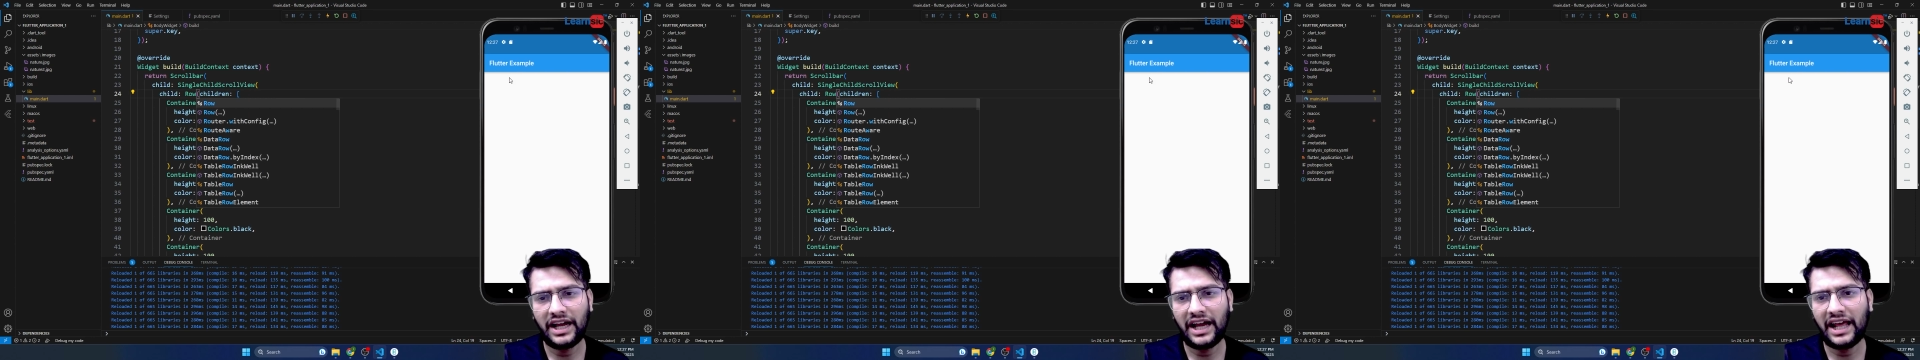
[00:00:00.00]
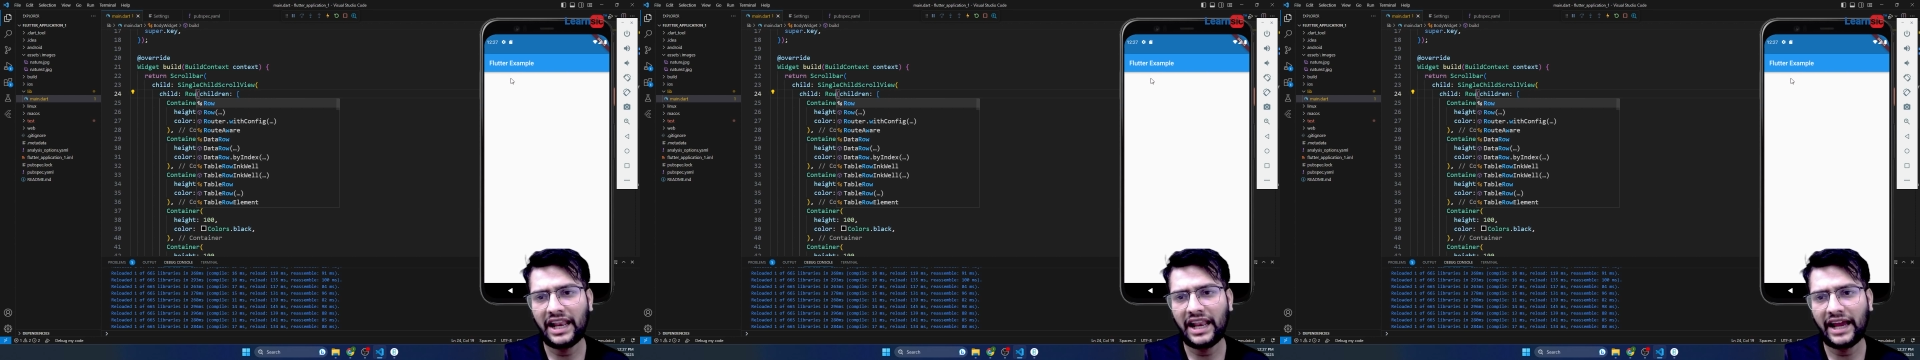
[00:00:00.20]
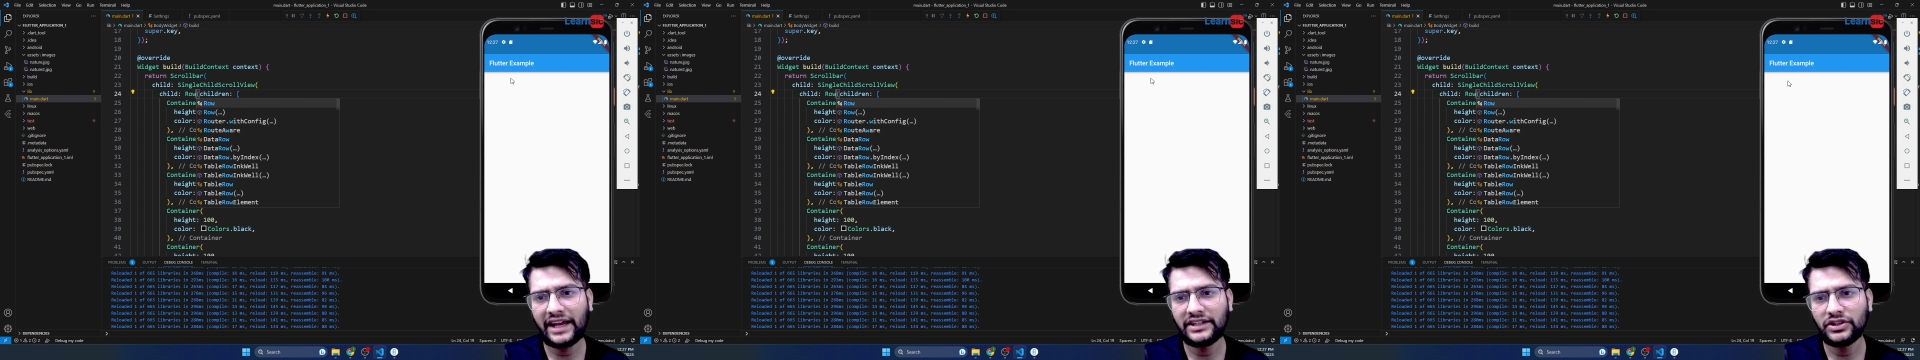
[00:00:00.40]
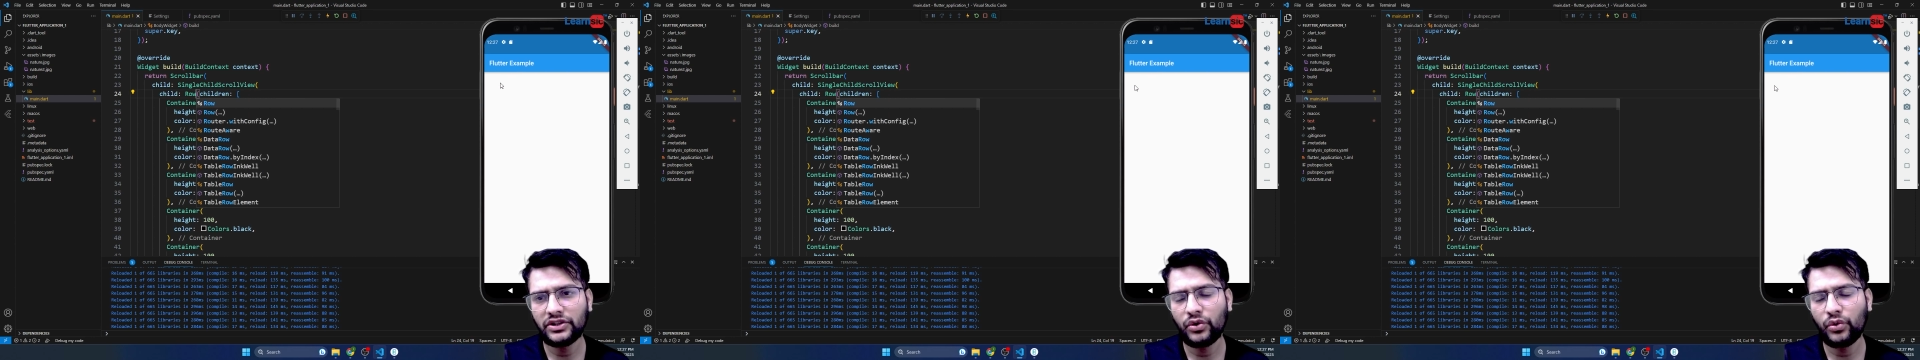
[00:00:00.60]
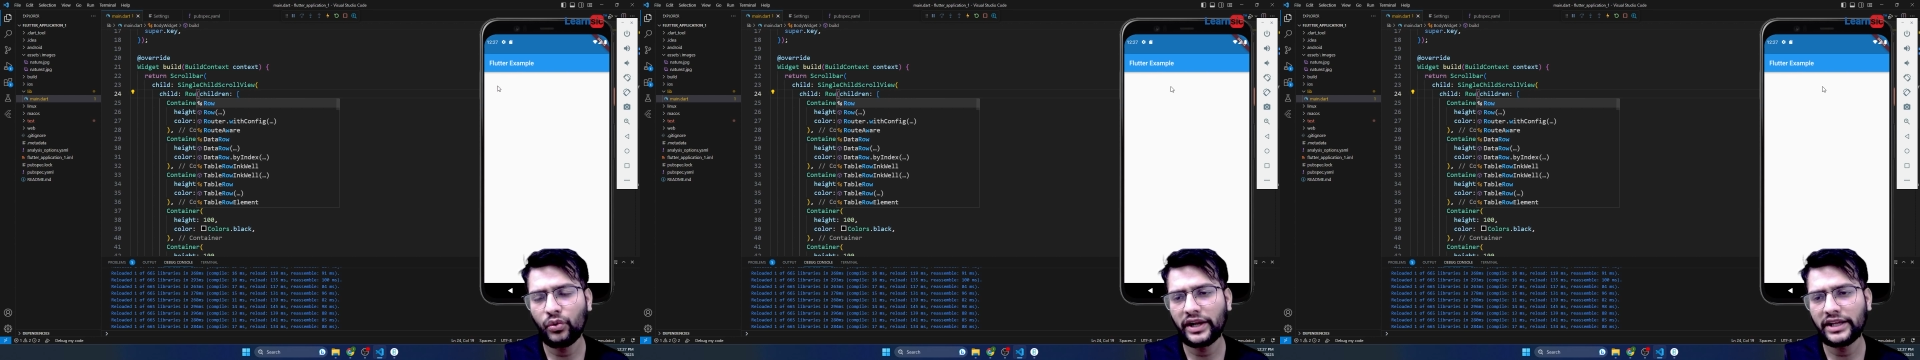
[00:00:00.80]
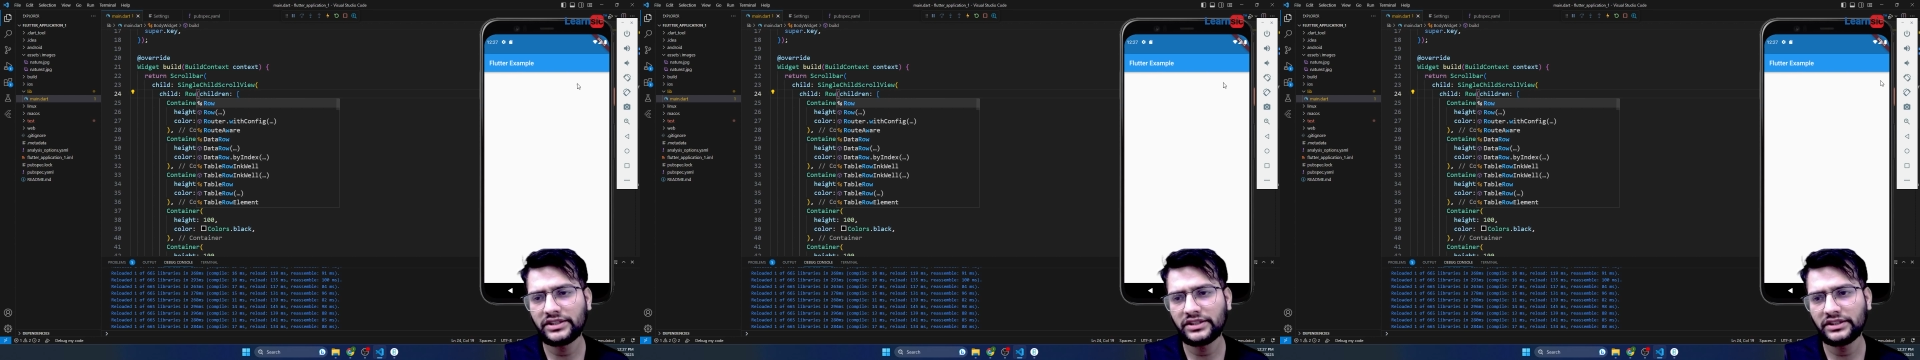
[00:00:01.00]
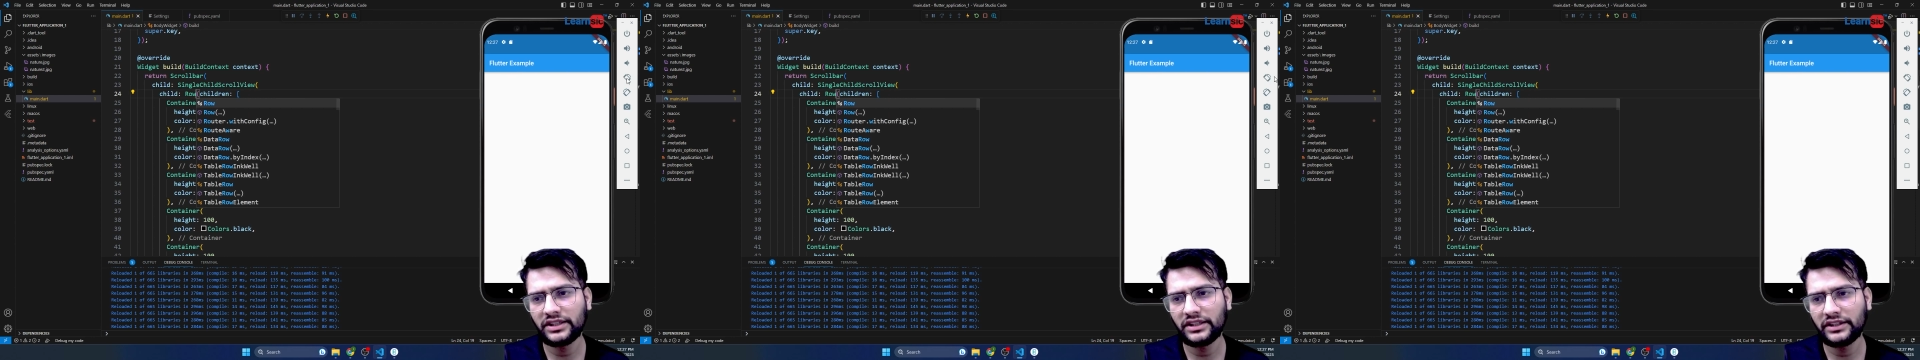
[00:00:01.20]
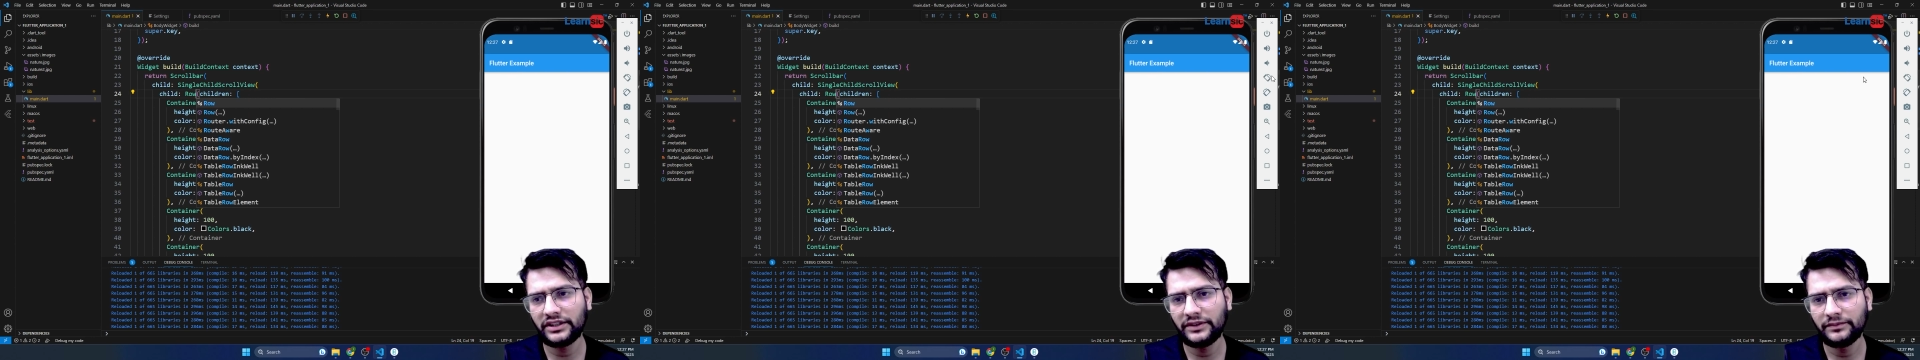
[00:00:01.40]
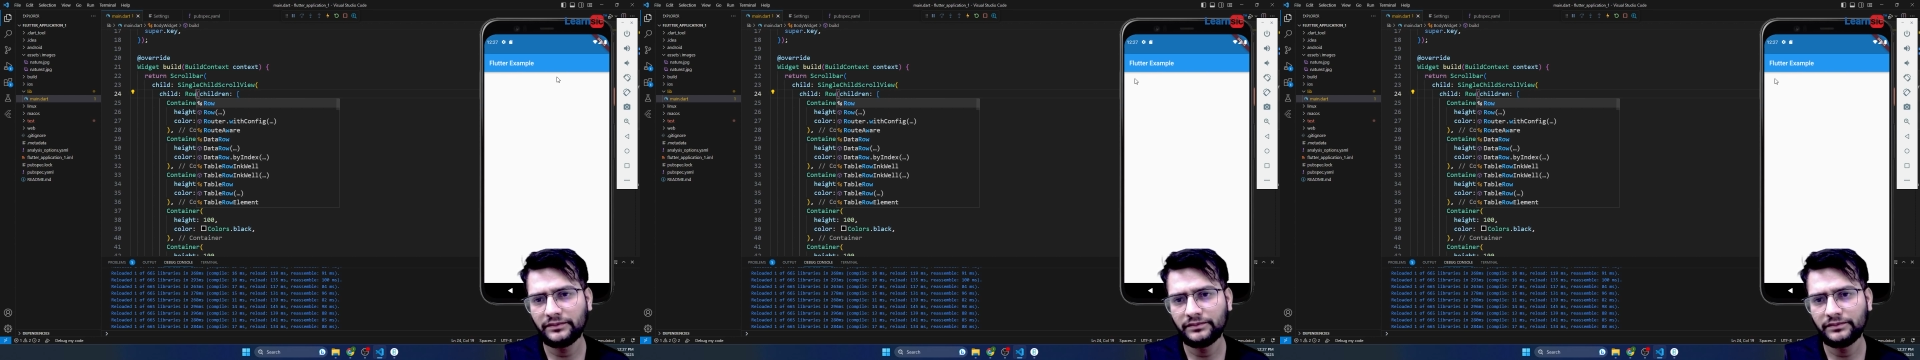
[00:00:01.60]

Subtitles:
aligned horizontally.